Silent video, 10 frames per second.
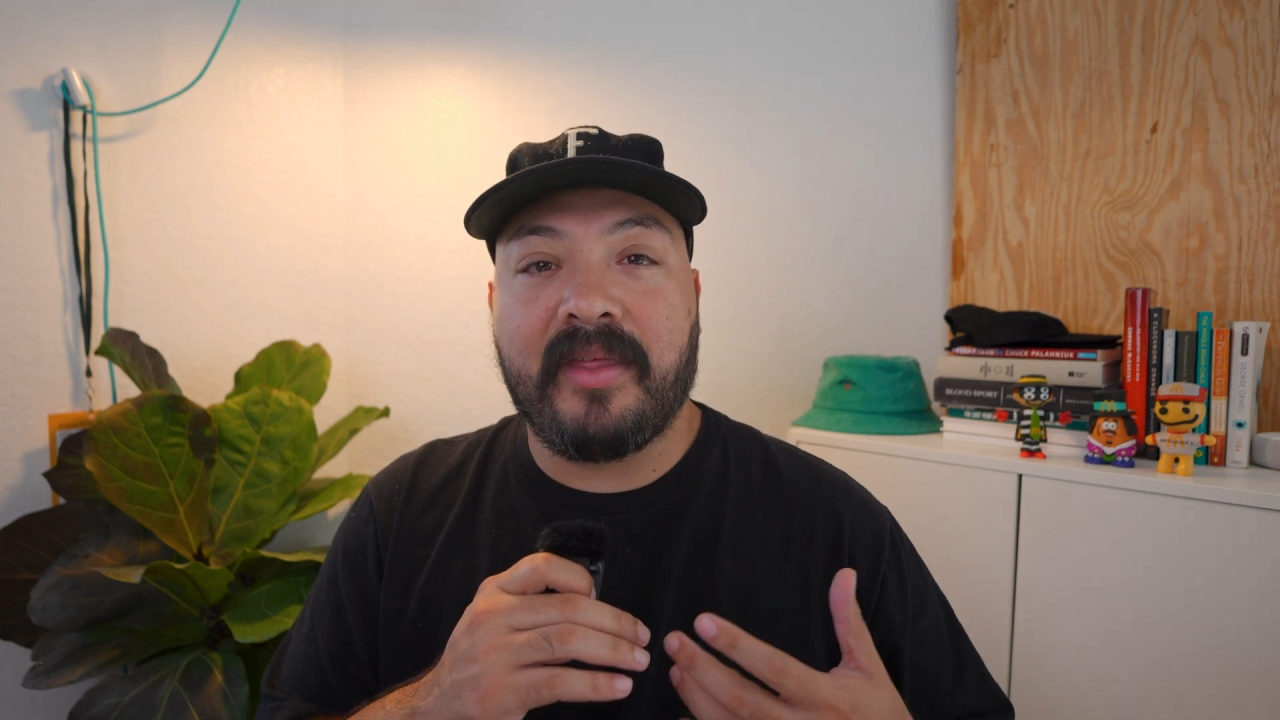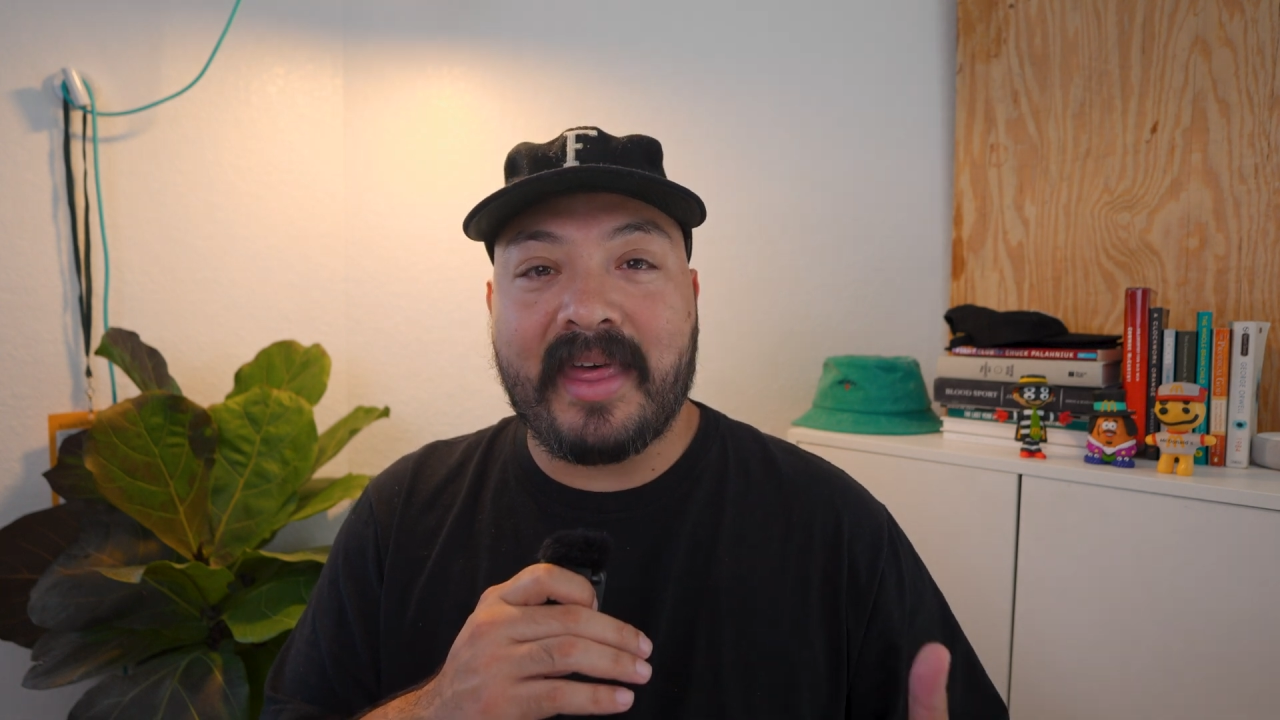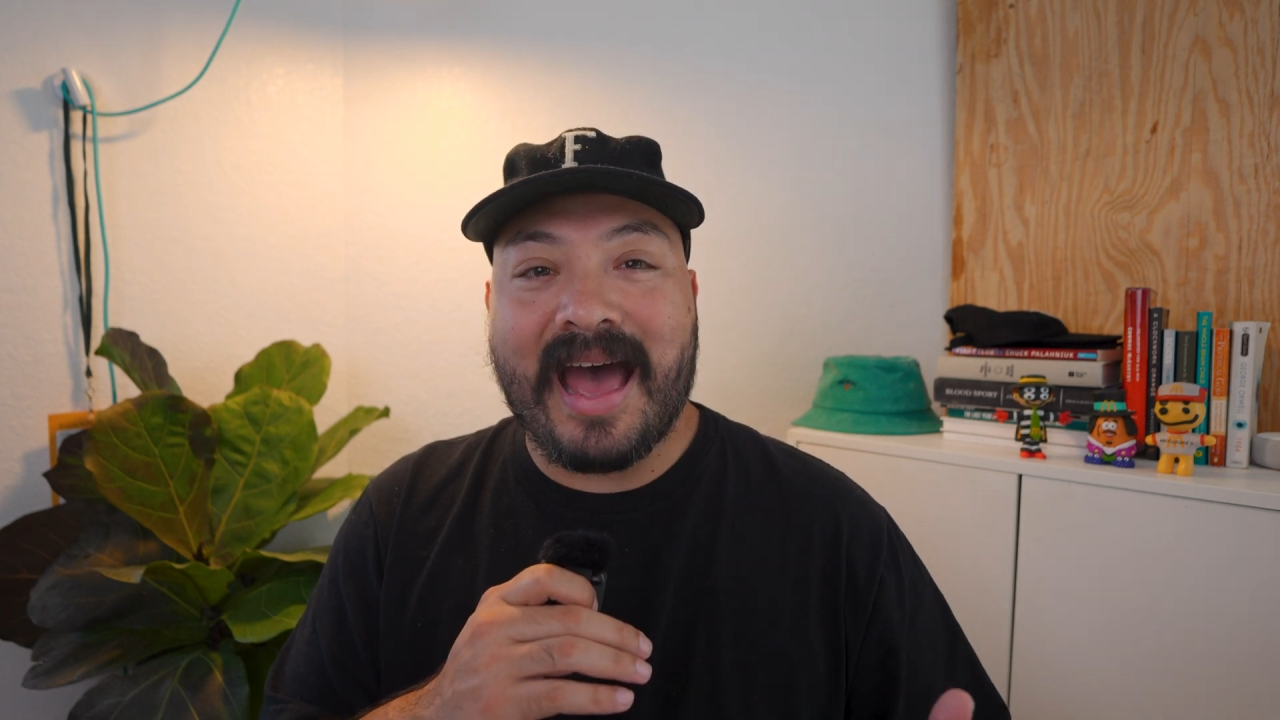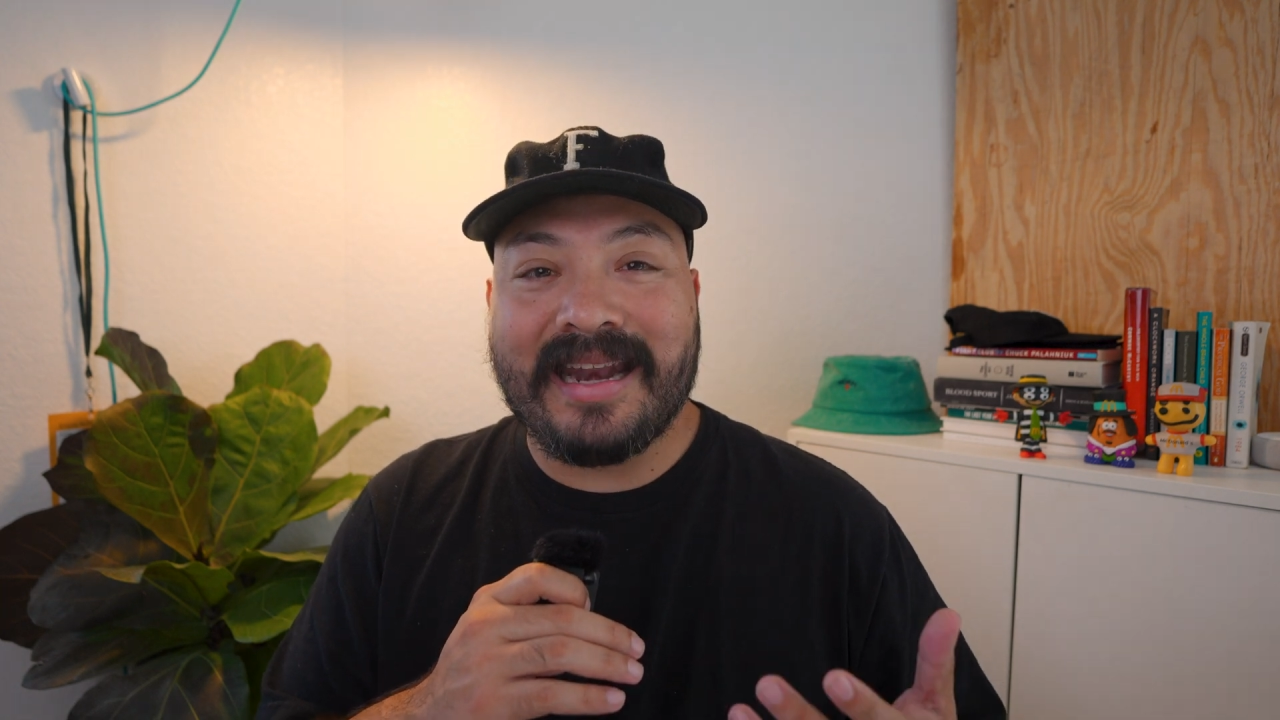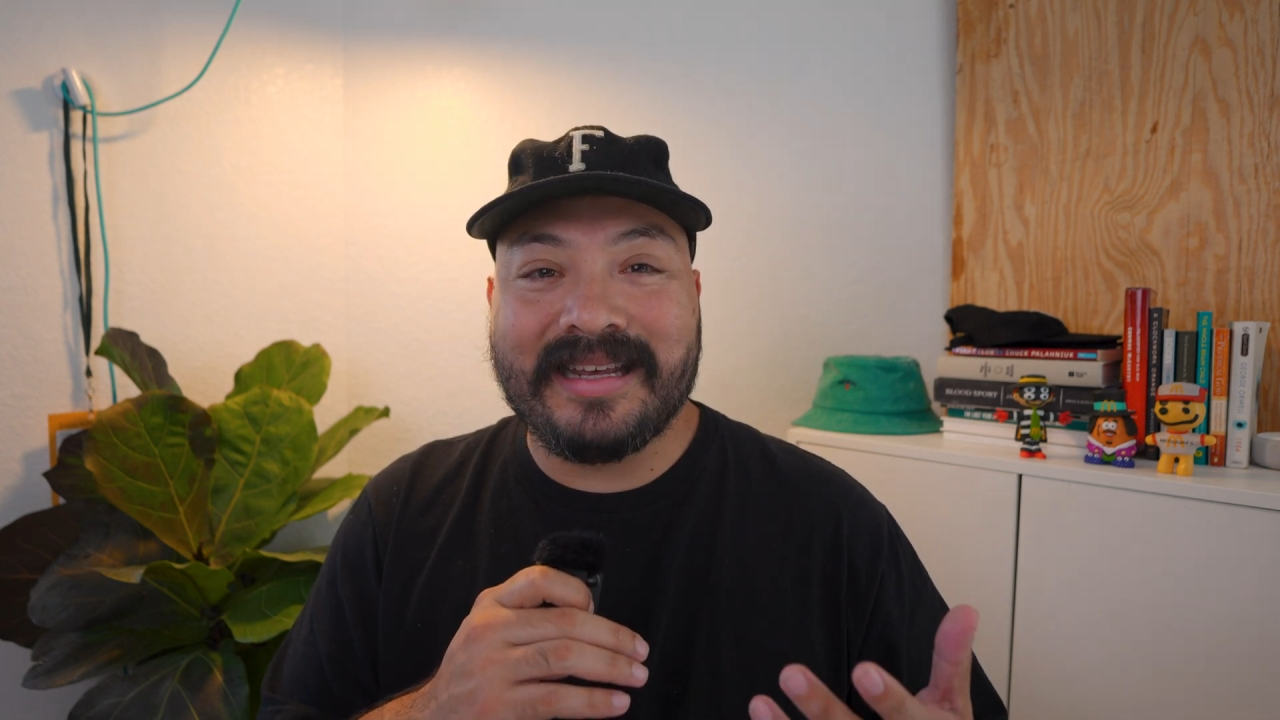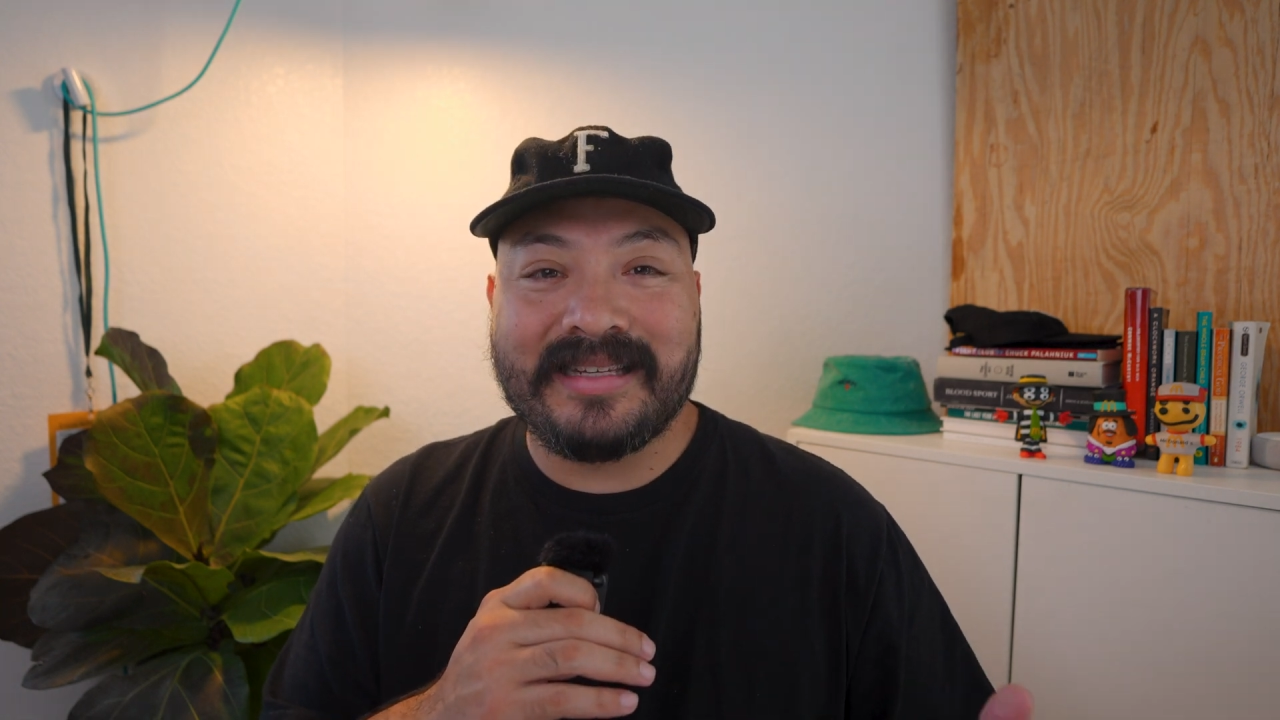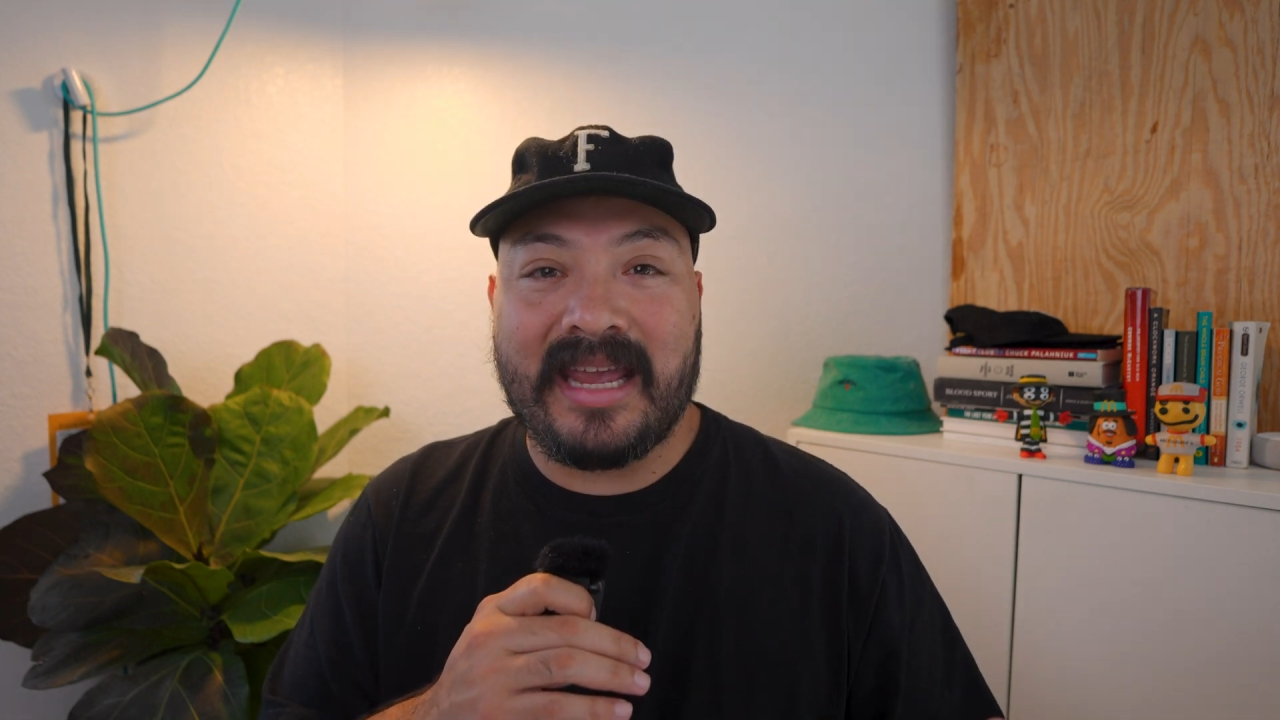that is